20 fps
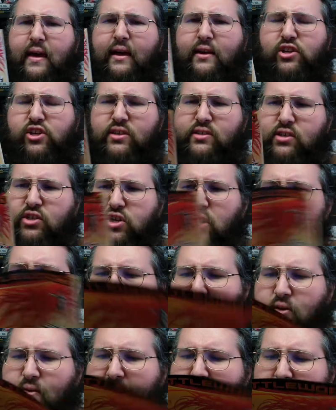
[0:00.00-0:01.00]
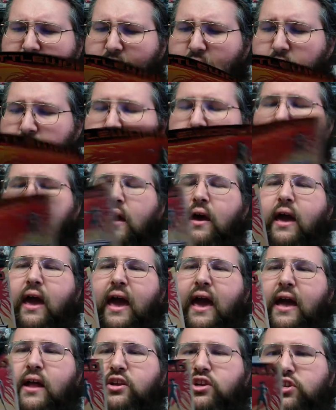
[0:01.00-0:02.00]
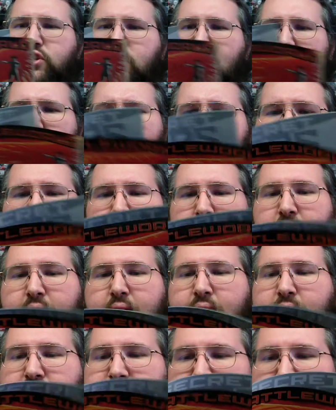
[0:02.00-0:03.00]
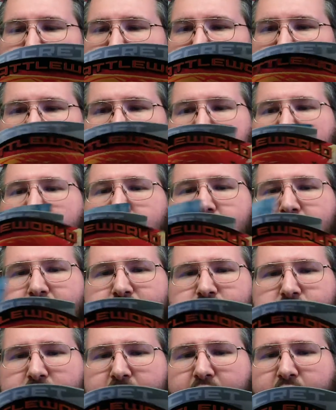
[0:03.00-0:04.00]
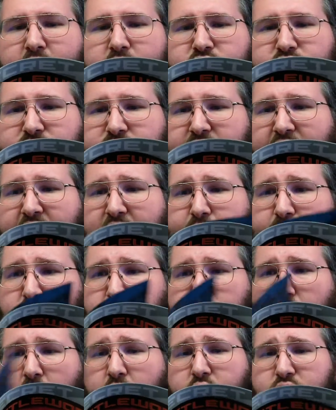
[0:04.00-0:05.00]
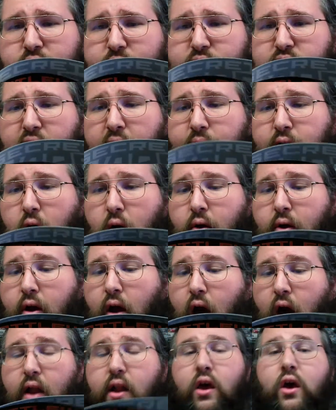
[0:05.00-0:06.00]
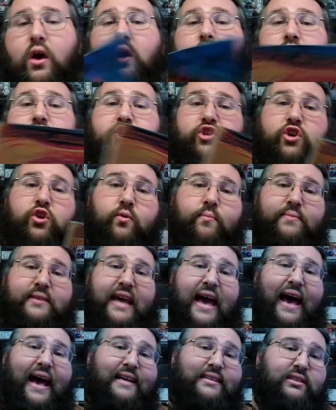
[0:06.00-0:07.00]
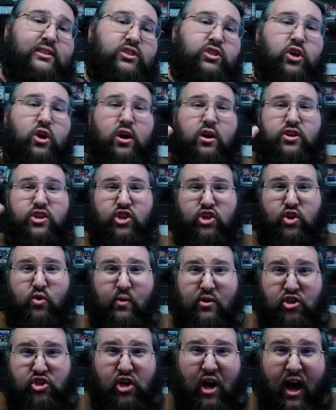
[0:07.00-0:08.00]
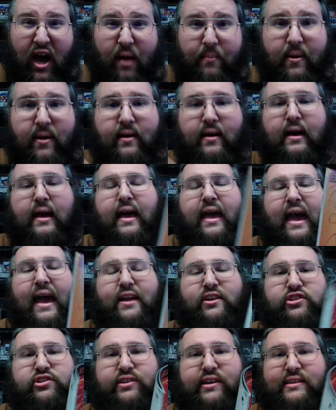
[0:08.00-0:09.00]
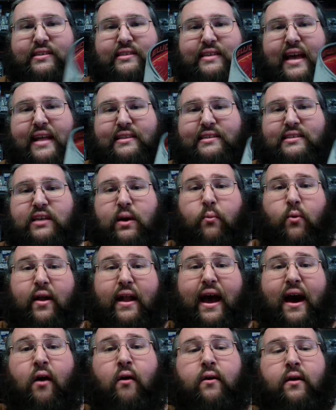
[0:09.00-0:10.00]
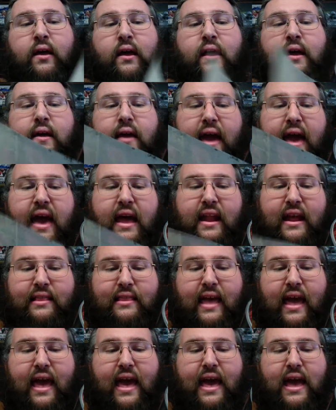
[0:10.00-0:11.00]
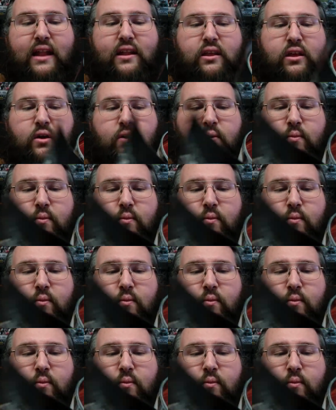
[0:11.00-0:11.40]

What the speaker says: she's in charge of New Adeline. And she's the Baroness there, and she's kind of in charge of stuff going on. Doom tasks her to do a job, and she has sent someone out. And at the end,